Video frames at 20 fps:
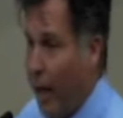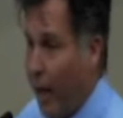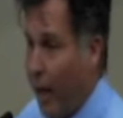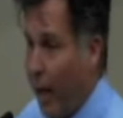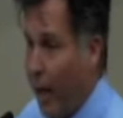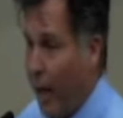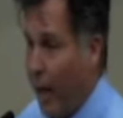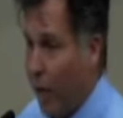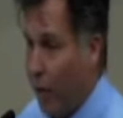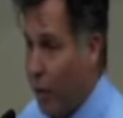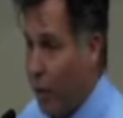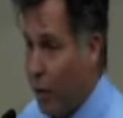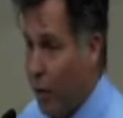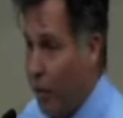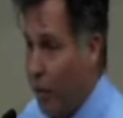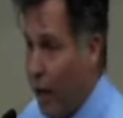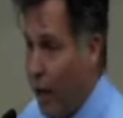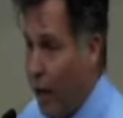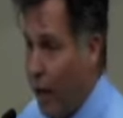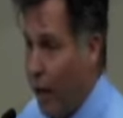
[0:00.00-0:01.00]
and it was
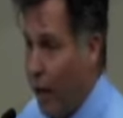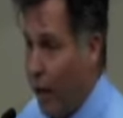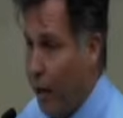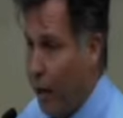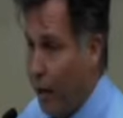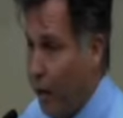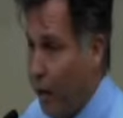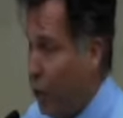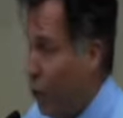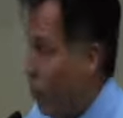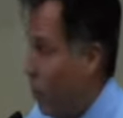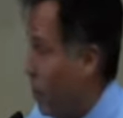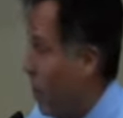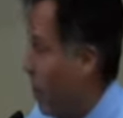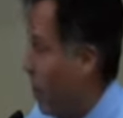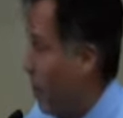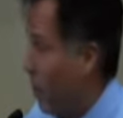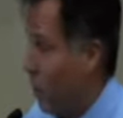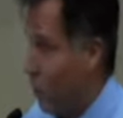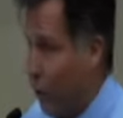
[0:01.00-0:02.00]
made to
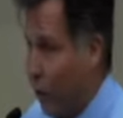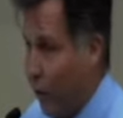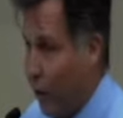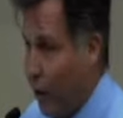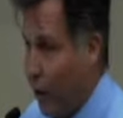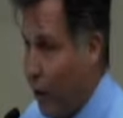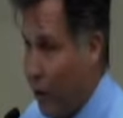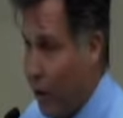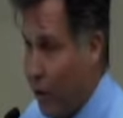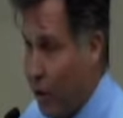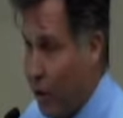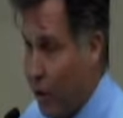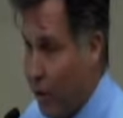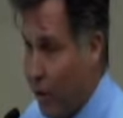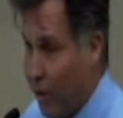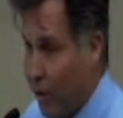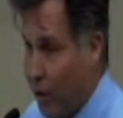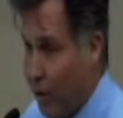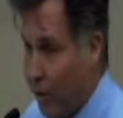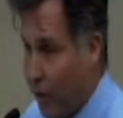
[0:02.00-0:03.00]
be in perfect
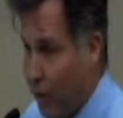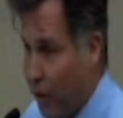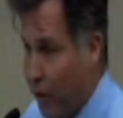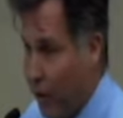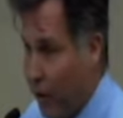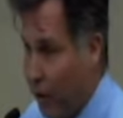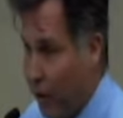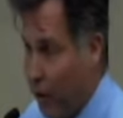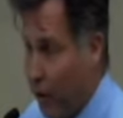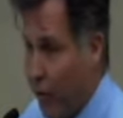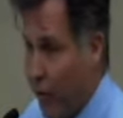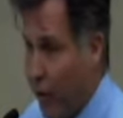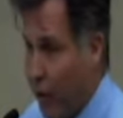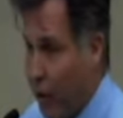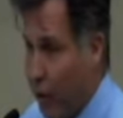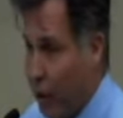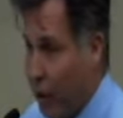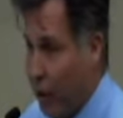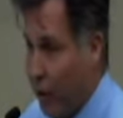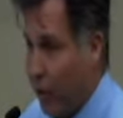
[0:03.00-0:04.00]
unison as a perfectly
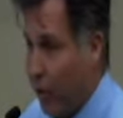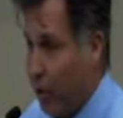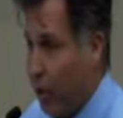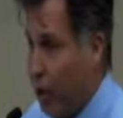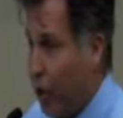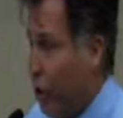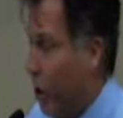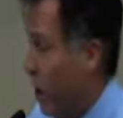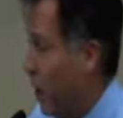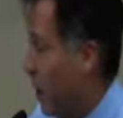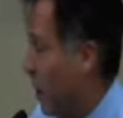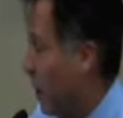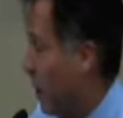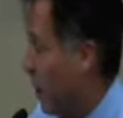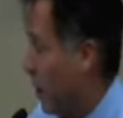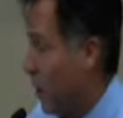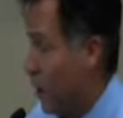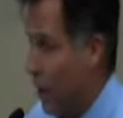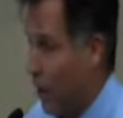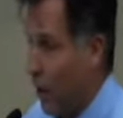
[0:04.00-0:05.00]
functioning
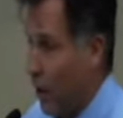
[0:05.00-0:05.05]
machine,